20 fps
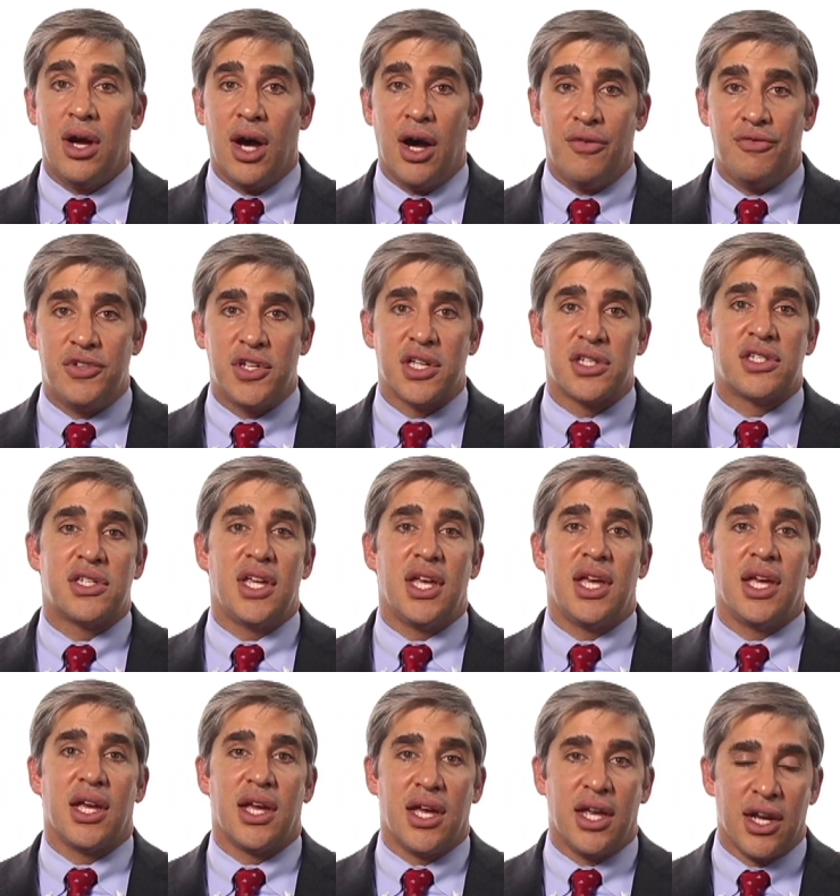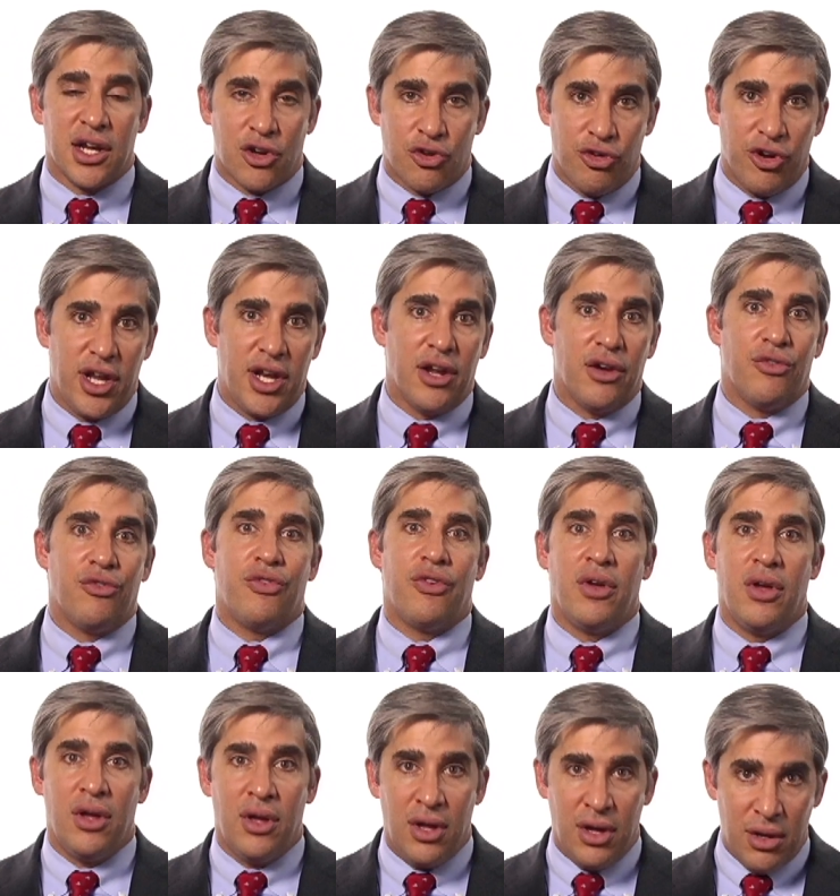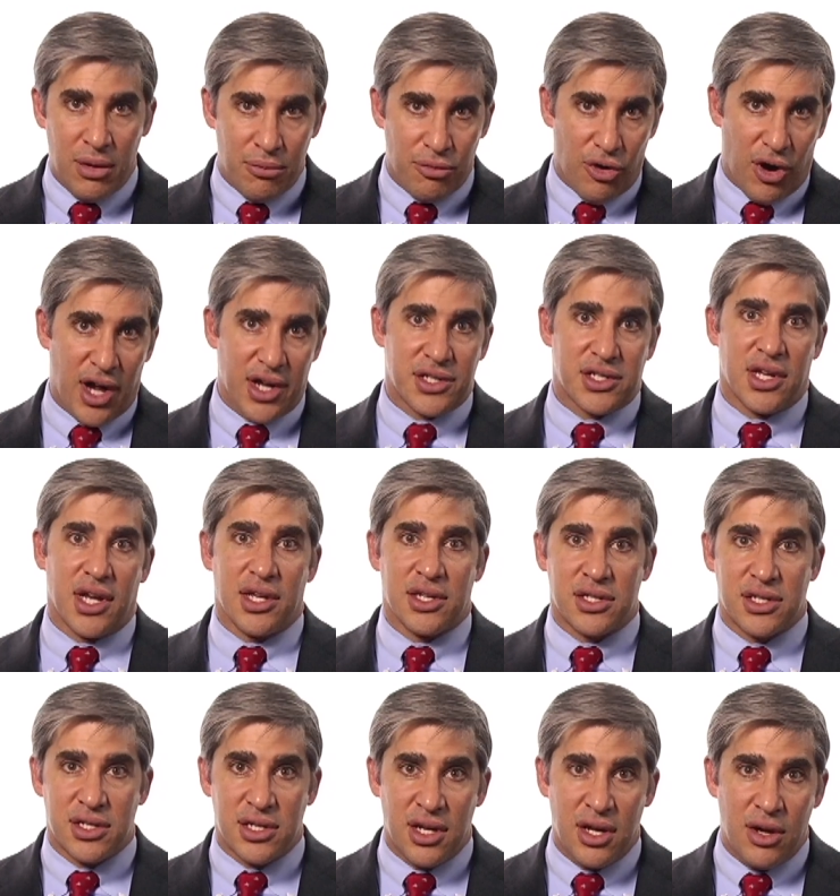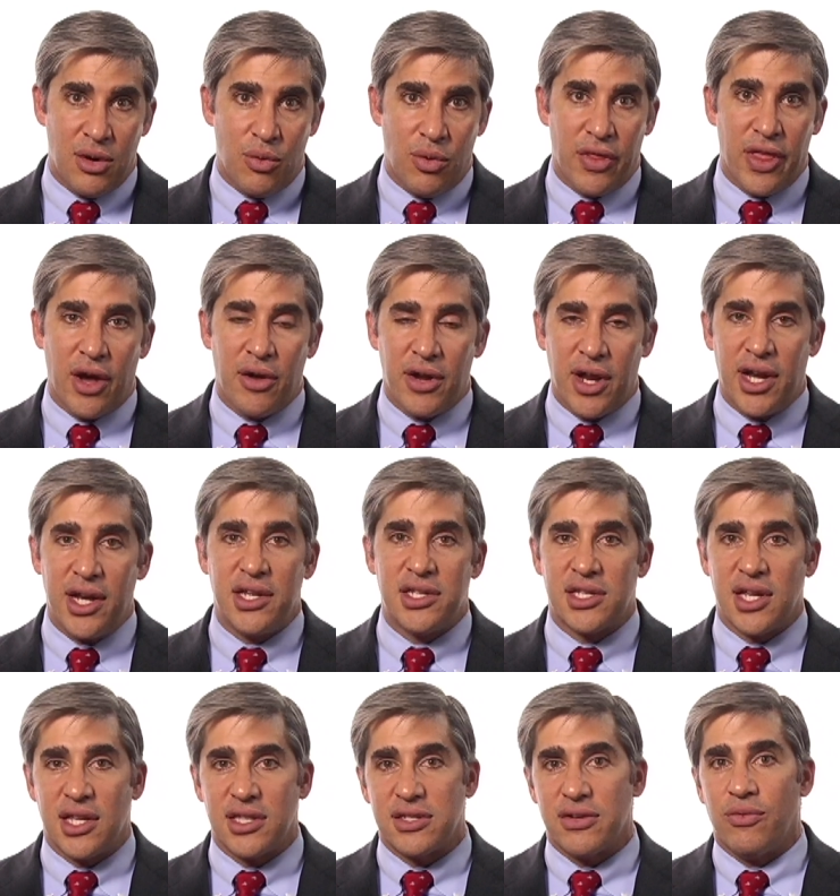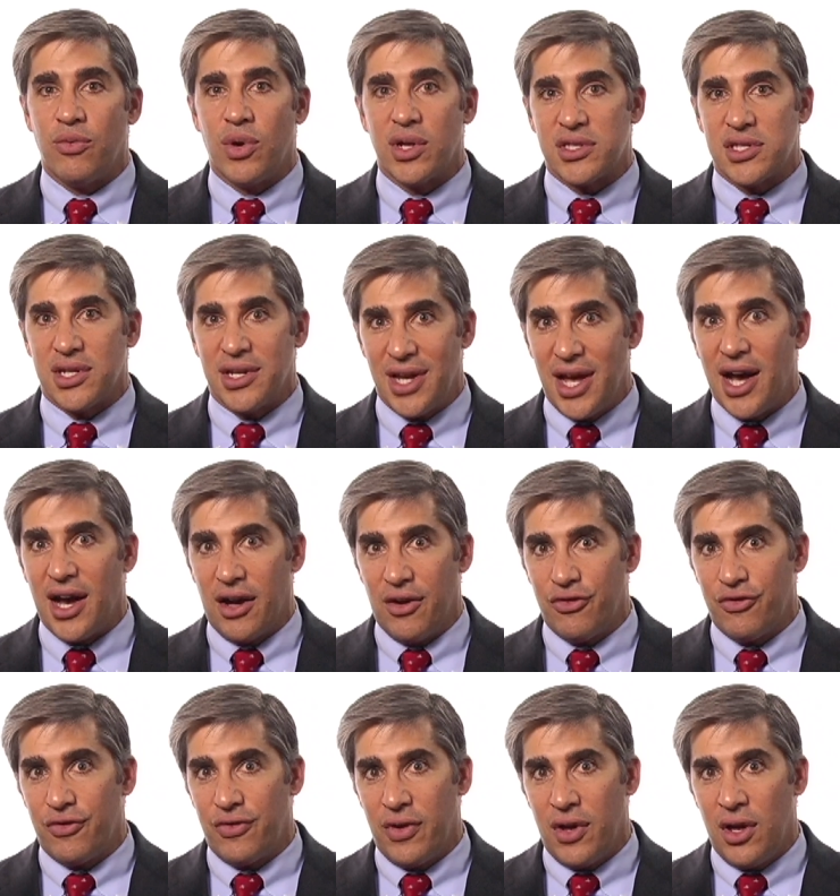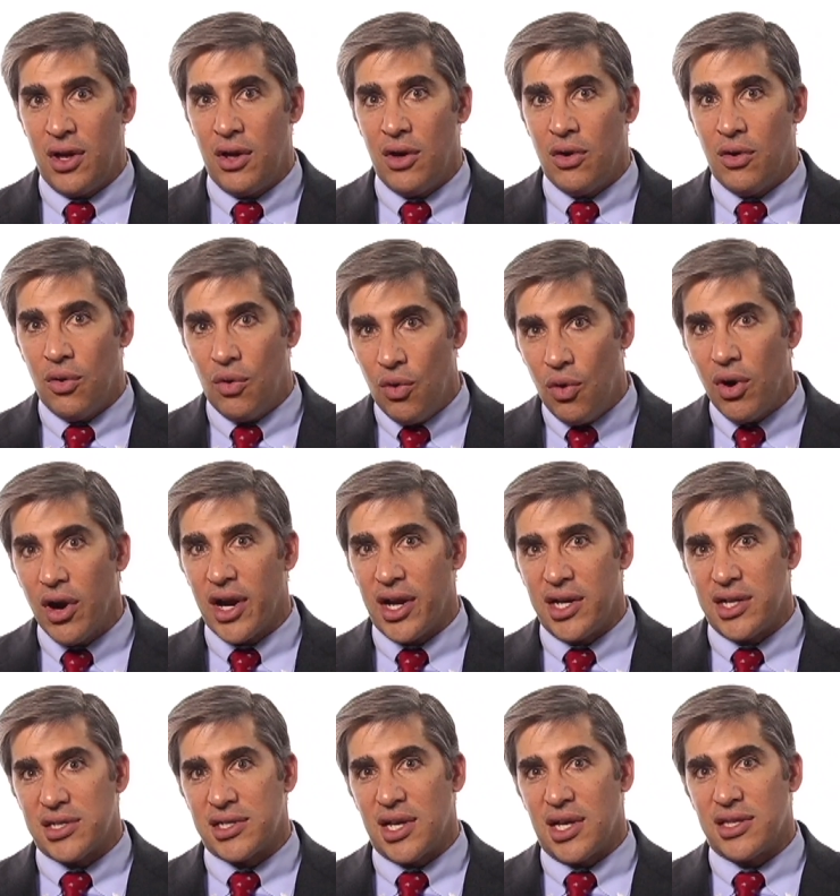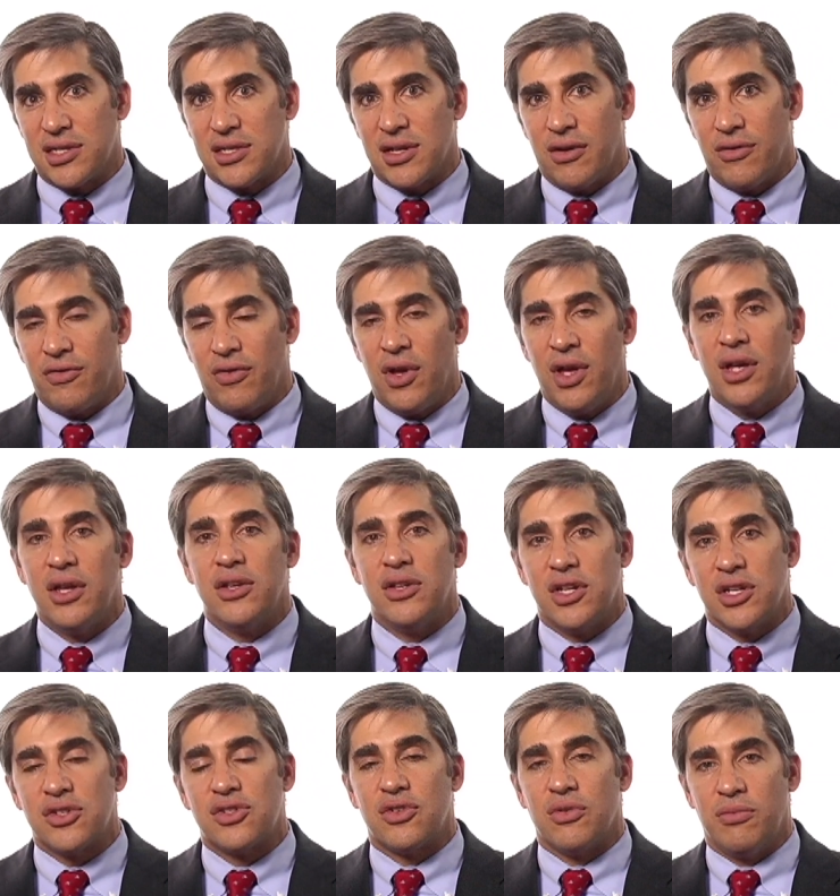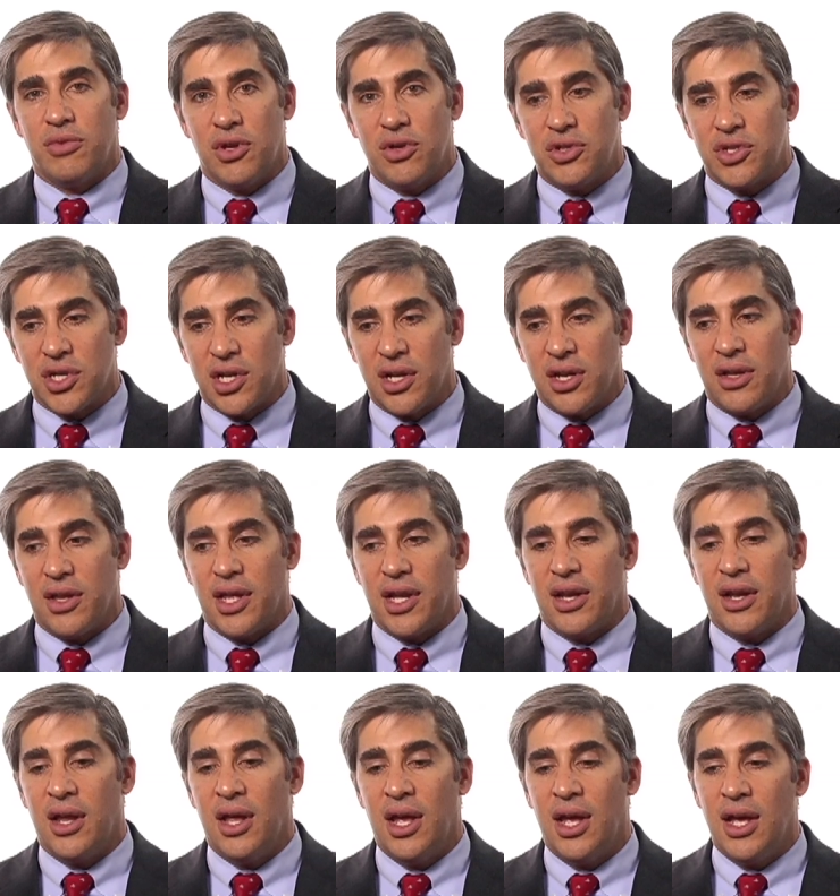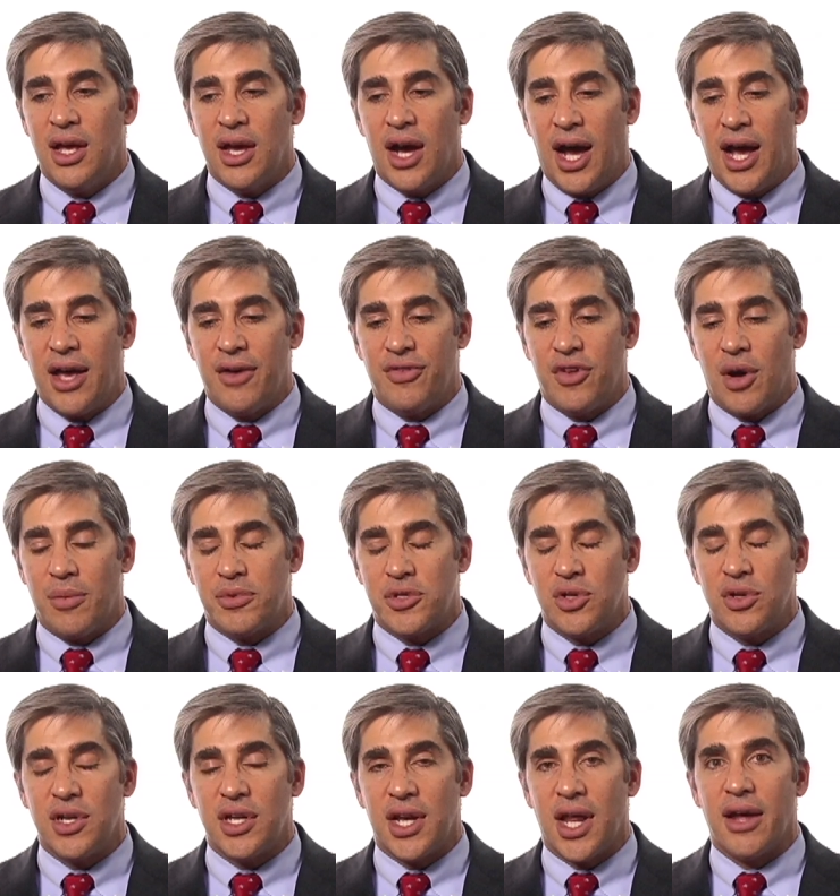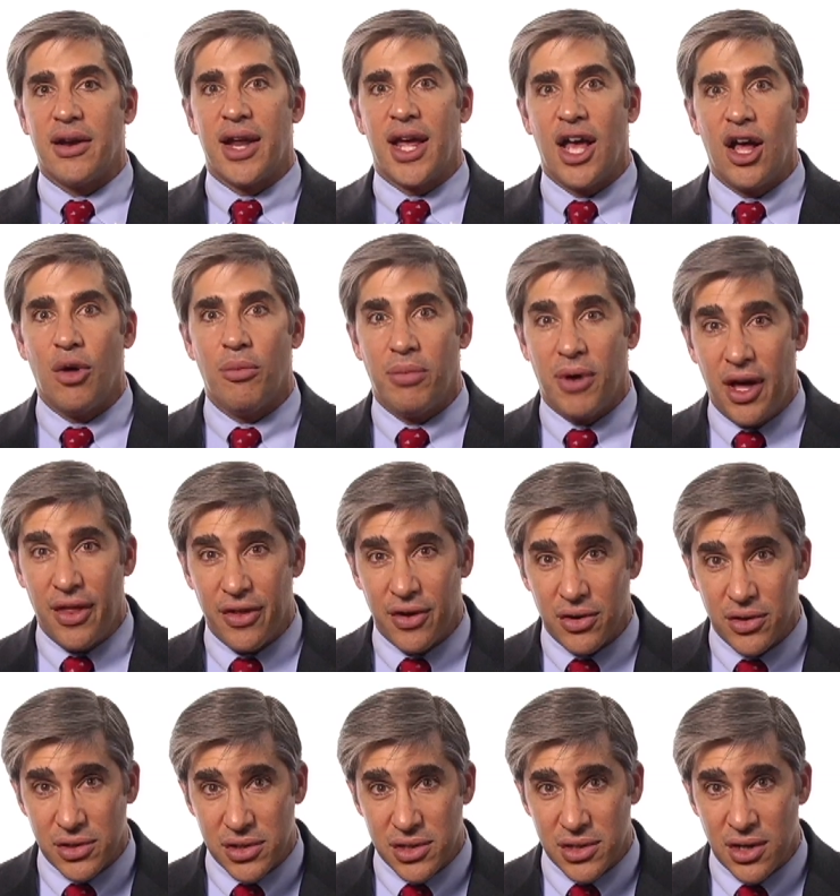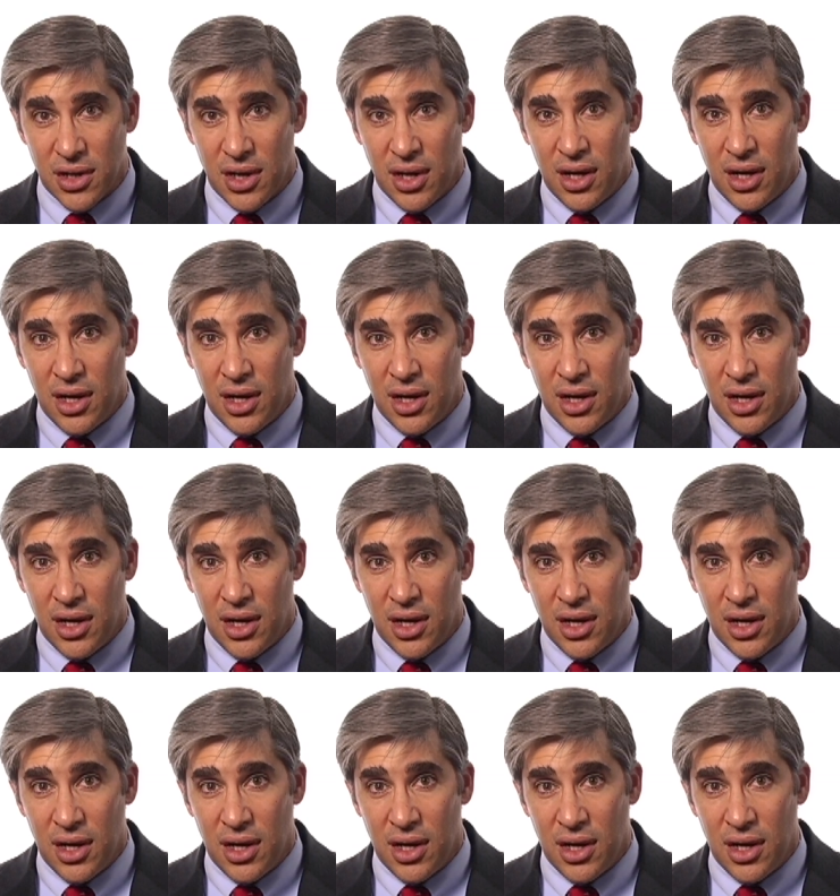of just seeing an accretive process without any sense of what's enough or any sense of distribution that I have the opportunity now to help others.